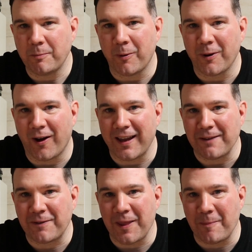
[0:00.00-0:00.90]
But we're not here
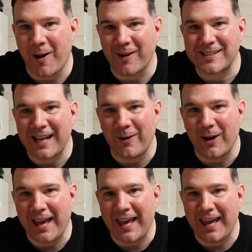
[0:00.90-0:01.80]
for the box, are
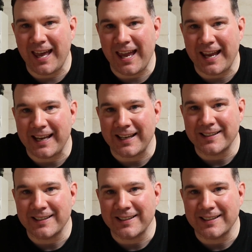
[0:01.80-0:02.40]
we?